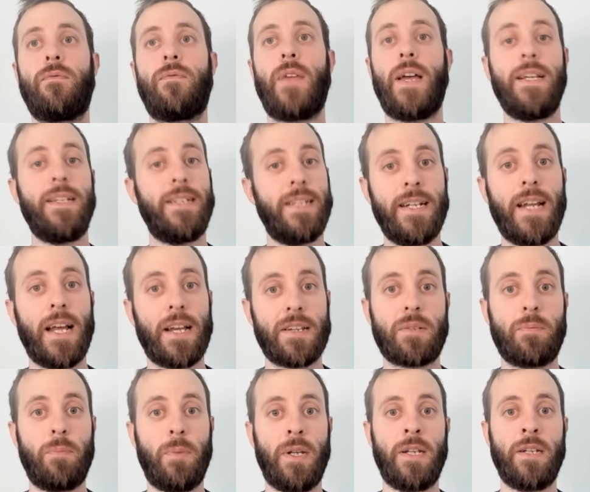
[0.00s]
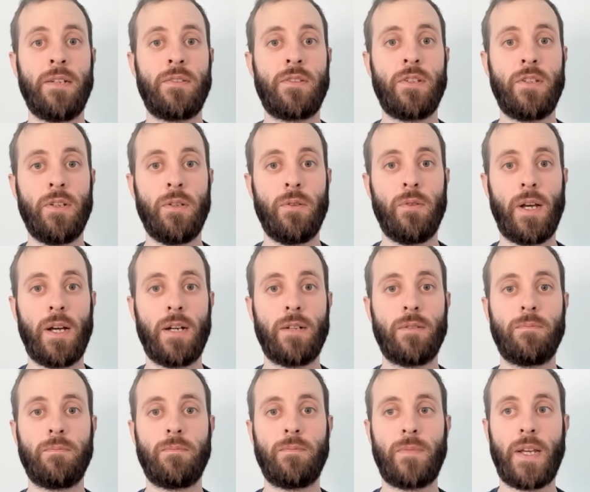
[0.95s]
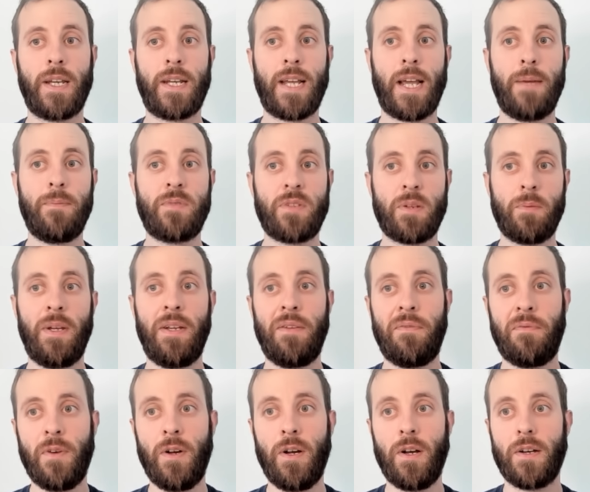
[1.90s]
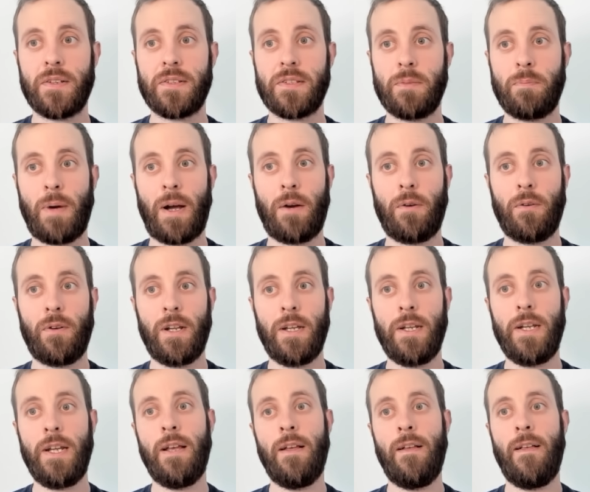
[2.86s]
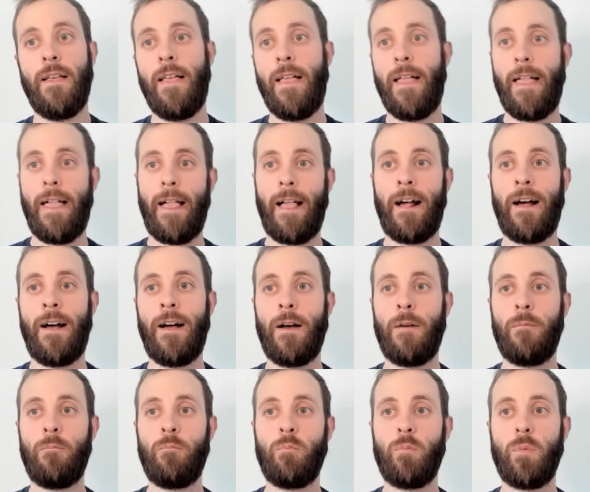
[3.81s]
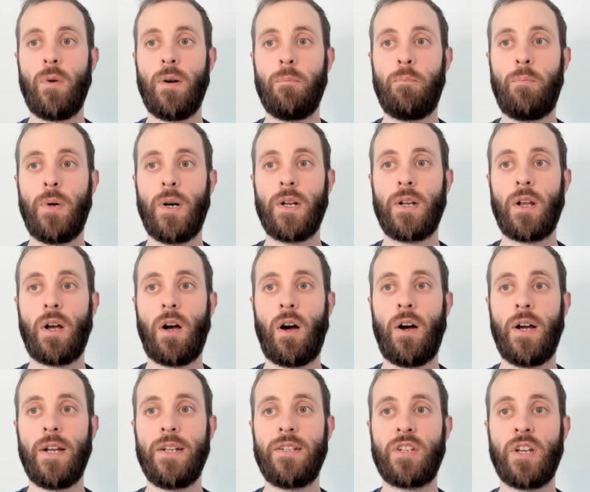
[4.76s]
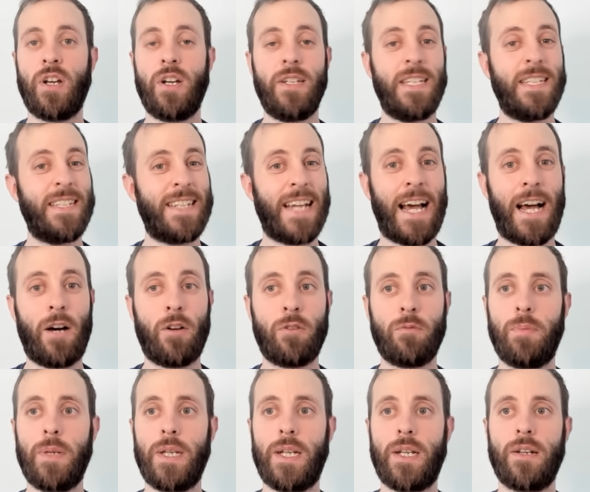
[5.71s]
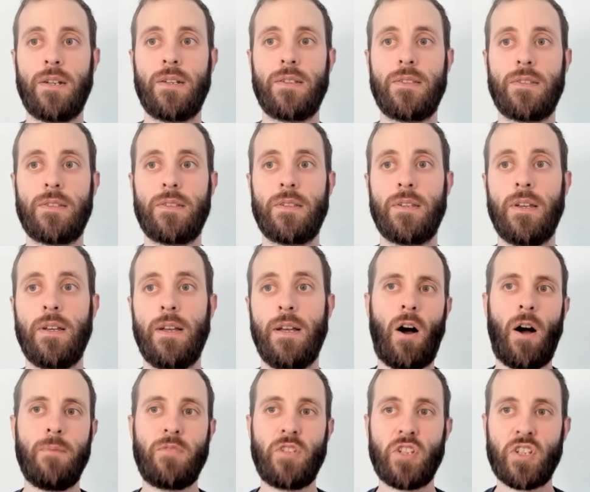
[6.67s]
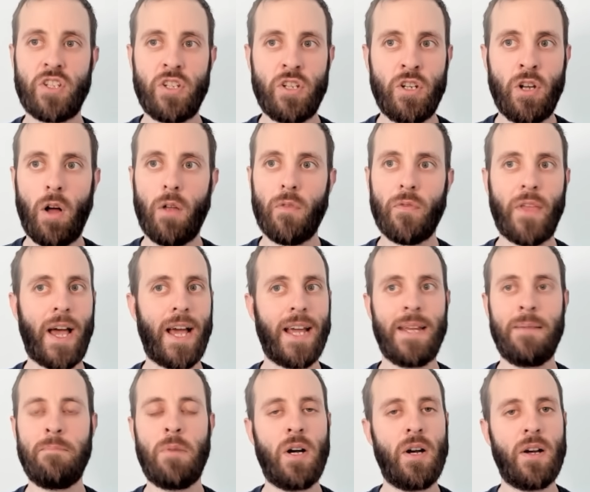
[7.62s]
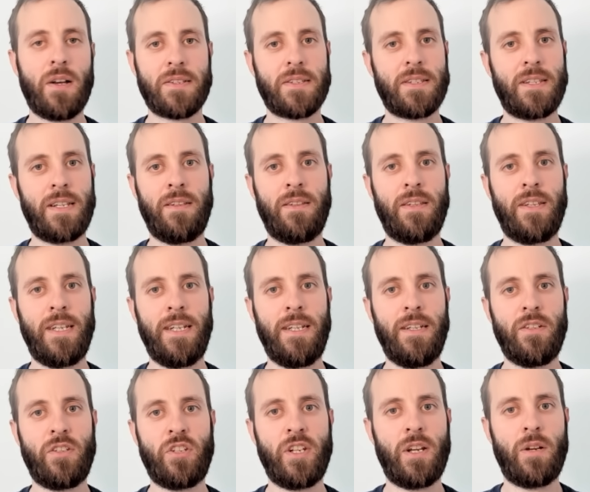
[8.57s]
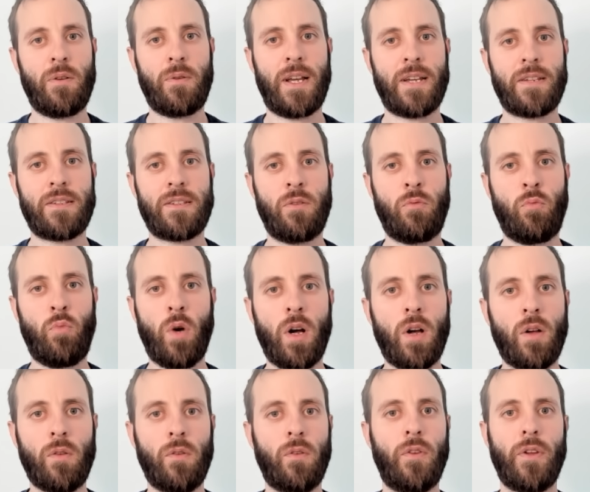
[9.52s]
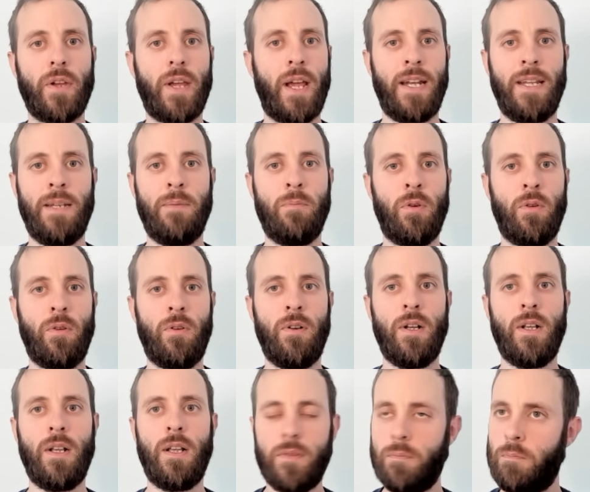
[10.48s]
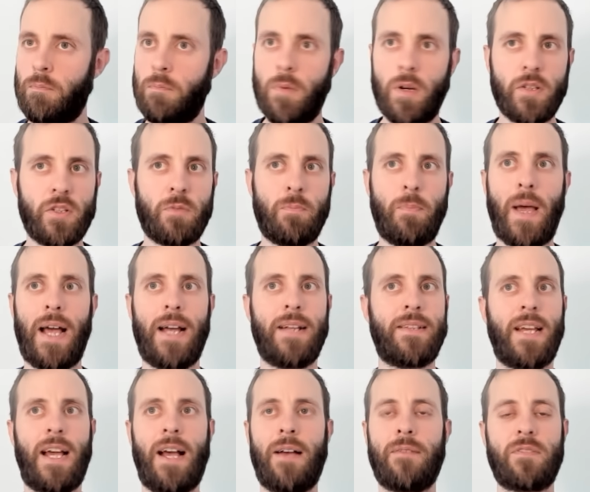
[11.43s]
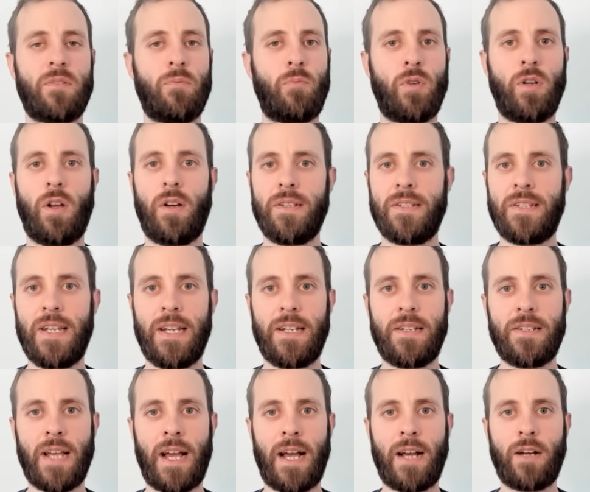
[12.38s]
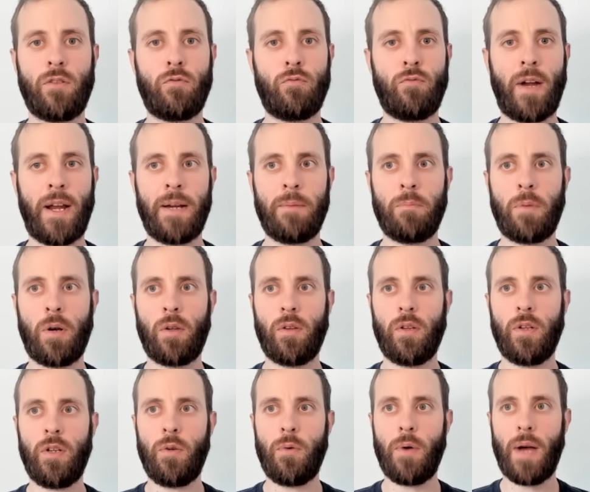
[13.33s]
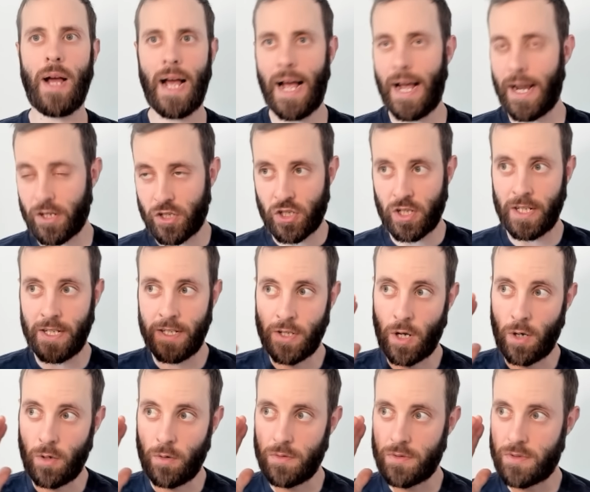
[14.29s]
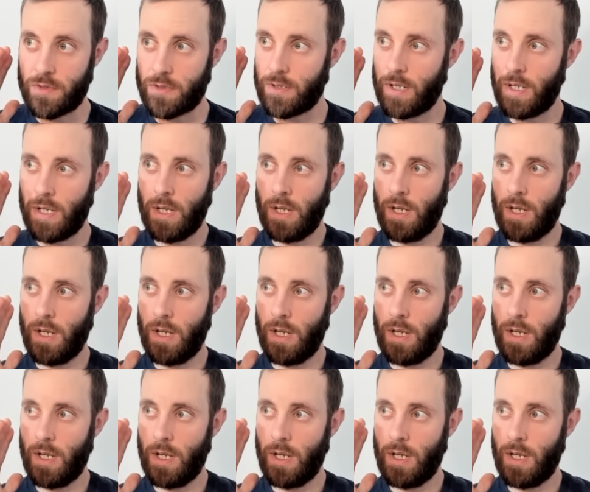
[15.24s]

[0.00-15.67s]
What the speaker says: They did ask me to do that. They came to me first, apparently. But I turned it down because I'm just not that immersed in the GeoGuessr world anymore. Much better to have someone like Zigzag or Rainbolt who actually knows